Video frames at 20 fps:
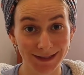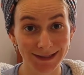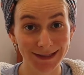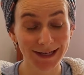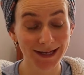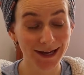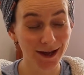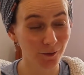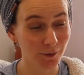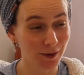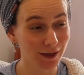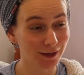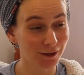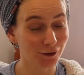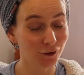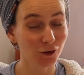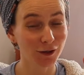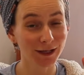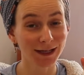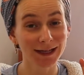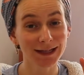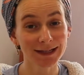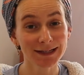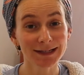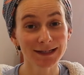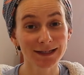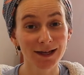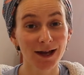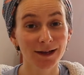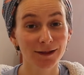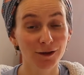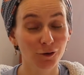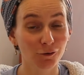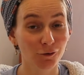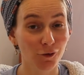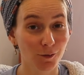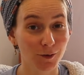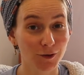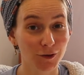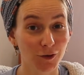can see, and we can look inside the
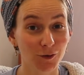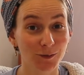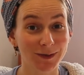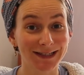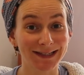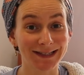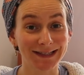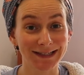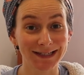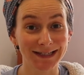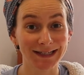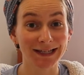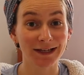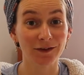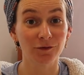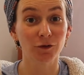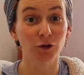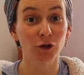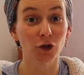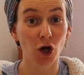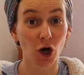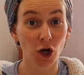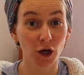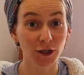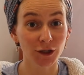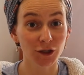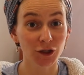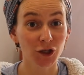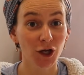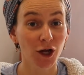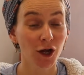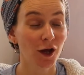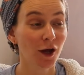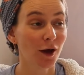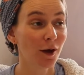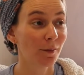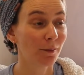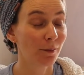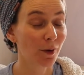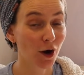chromosomes and see if large
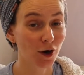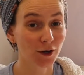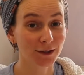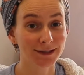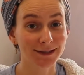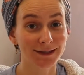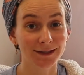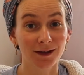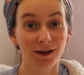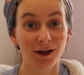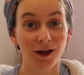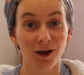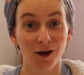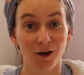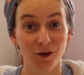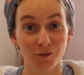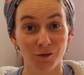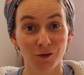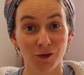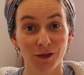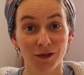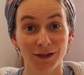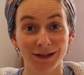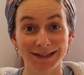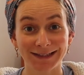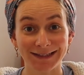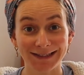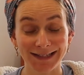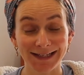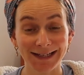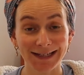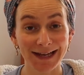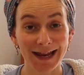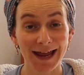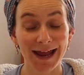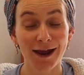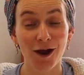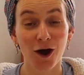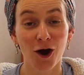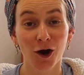parts of the D N
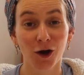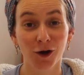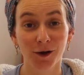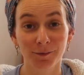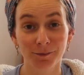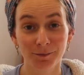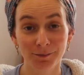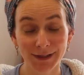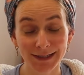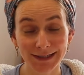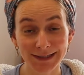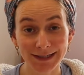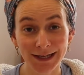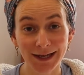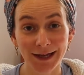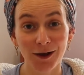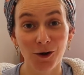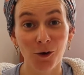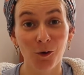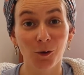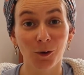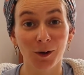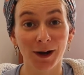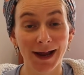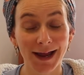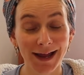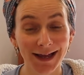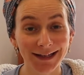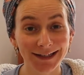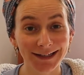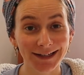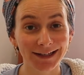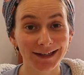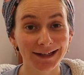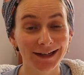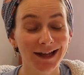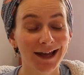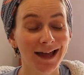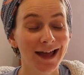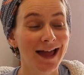A are missing or
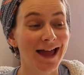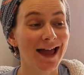added,